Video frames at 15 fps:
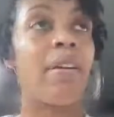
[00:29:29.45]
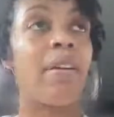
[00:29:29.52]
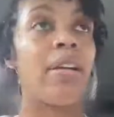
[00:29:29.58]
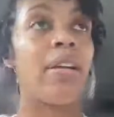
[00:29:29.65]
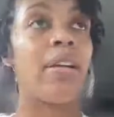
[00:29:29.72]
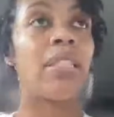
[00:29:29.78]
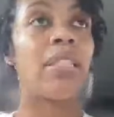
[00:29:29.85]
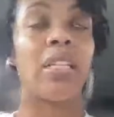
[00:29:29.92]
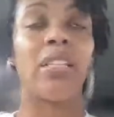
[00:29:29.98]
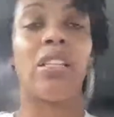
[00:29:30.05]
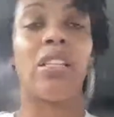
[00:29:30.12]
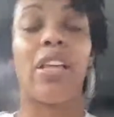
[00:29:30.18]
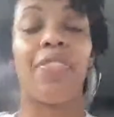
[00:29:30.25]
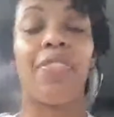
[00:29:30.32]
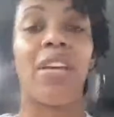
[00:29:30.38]

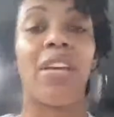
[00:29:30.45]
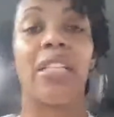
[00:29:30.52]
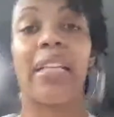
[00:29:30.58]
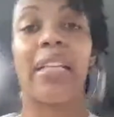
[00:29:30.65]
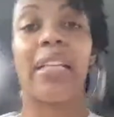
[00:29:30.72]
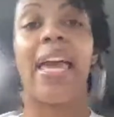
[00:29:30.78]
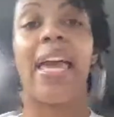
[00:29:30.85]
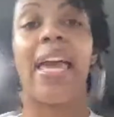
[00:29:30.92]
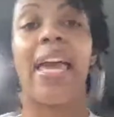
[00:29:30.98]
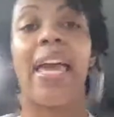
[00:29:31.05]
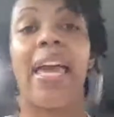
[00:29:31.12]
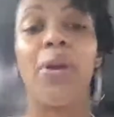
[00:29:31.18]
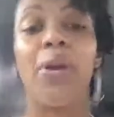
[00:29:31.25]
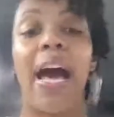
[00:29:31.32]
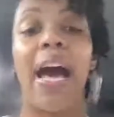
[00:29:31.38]
parents and things like
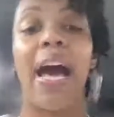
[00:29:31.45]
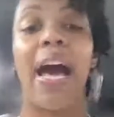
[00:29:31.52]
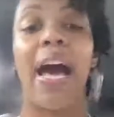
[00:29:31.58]
that.